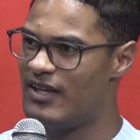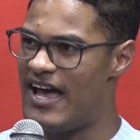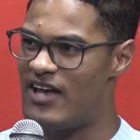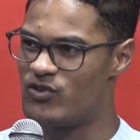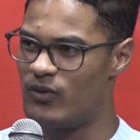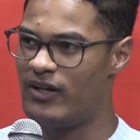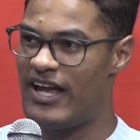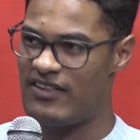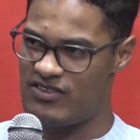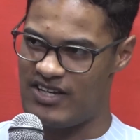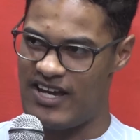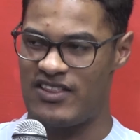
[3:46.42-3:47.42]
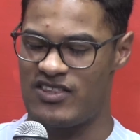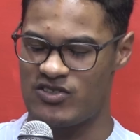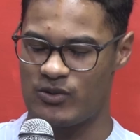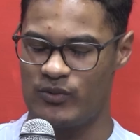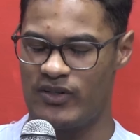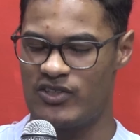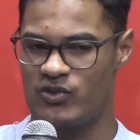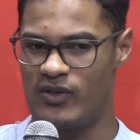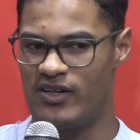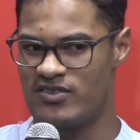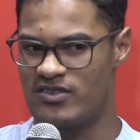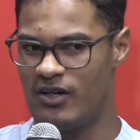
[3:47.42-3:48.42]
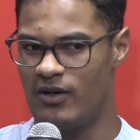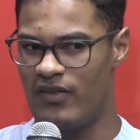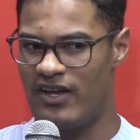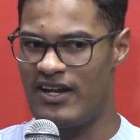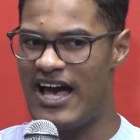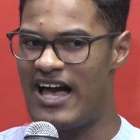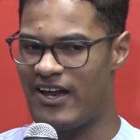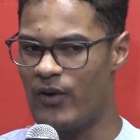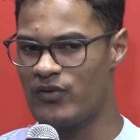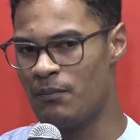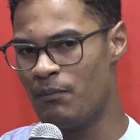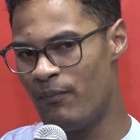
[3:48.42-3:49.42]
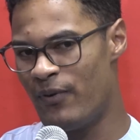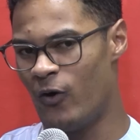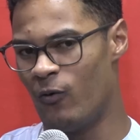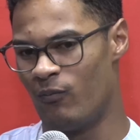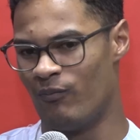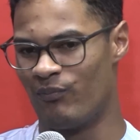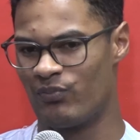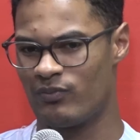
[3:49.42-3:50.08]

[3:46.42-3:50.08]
as well at the school as well. So then I wrote a poem.